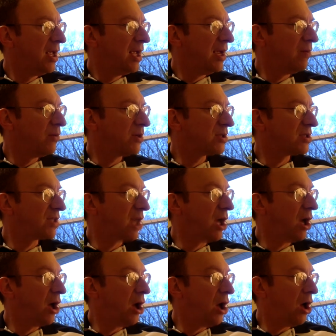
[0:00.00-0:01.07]
It was the
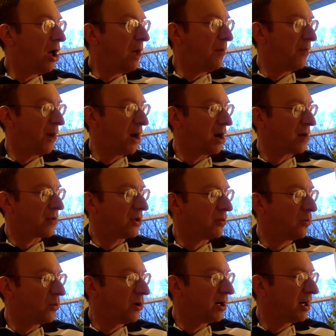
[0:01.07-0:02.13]
hall part
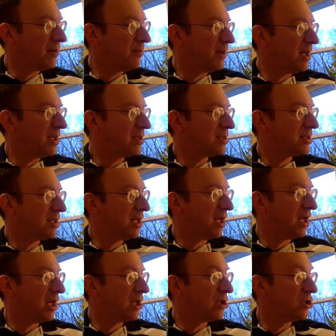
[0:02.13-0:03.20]
that worried me,
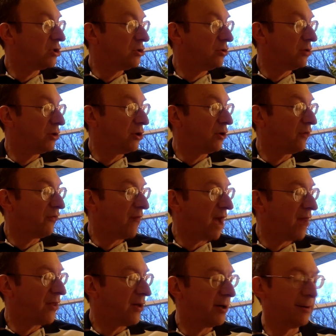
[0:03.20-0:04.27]
seeing as you and your
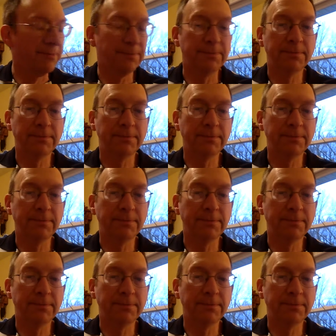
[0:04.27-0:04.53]
father...